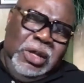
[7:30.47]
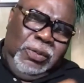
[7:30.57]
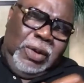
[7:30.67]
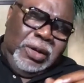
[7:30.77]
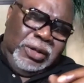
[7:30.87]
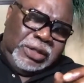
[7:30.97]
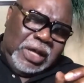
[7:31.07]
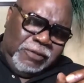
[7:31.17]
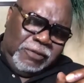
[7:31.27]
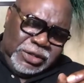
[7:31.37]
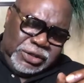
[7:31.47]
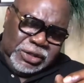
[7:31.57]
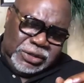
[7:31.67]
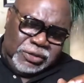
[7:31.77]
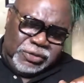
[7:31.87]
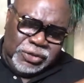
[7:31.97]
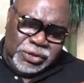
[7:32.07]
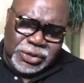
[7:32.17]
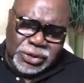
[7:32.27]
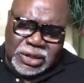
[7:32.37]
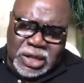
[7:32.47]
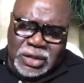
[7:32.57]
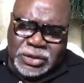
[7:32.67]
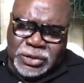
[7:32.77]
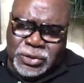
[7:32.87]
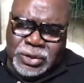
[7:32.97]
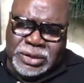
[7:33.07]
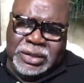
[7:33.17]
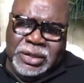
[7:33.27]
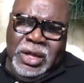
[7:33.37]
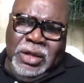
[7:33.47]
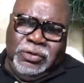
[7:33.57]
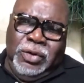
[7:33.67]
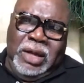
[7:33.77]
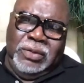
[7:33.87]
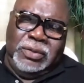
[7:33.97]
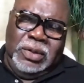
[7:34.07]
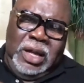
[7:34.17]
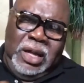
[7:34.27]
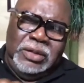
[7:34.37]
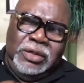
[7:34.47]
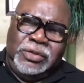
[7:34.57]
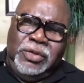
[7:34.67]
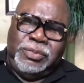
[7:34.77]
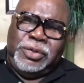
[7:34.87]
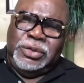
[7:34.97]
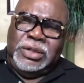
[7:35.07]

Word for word: Where salvation is introduced, there's a continuity throughout the scriptures.